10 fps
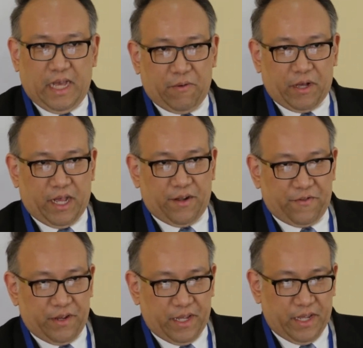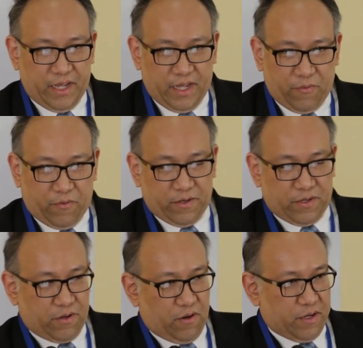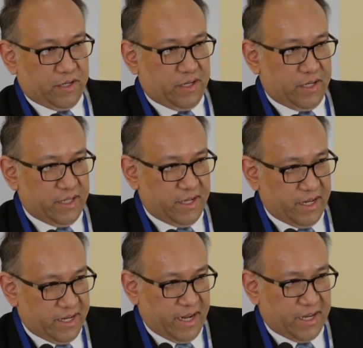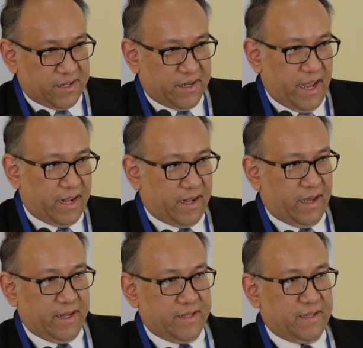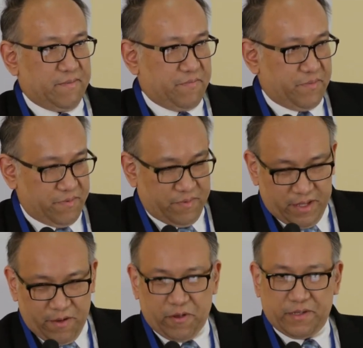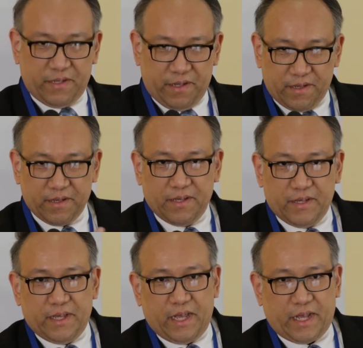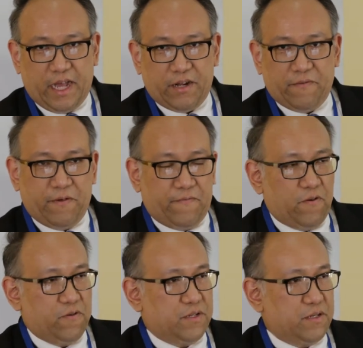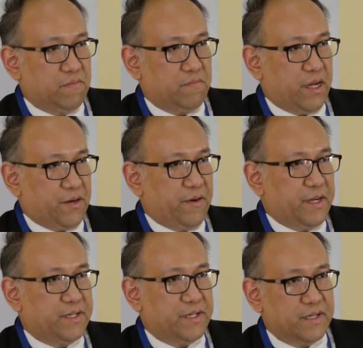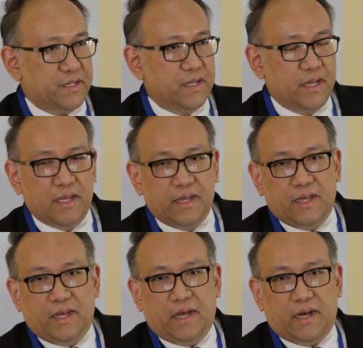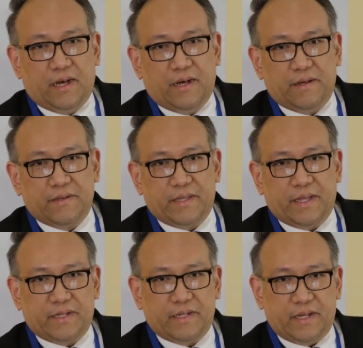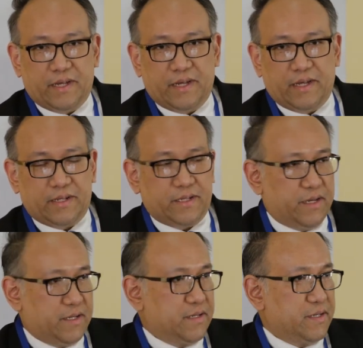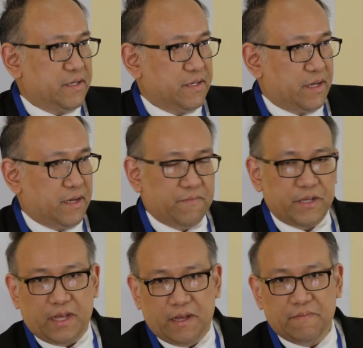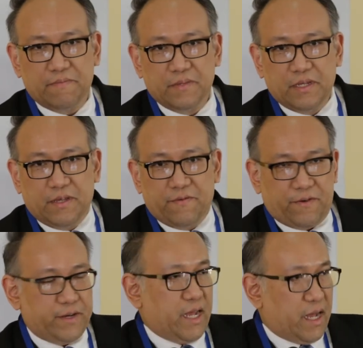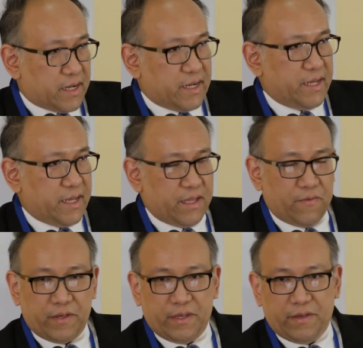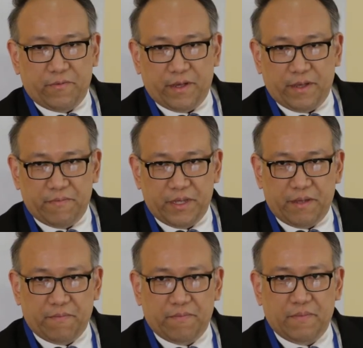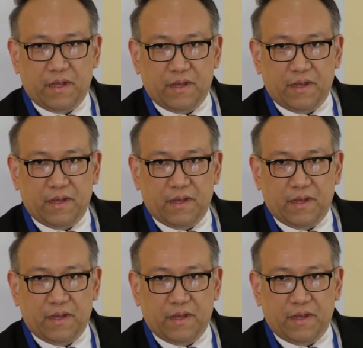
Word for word: our country was caught in the international headlines. There was a kind of a forced migration that turned, become very ugly, and then we were being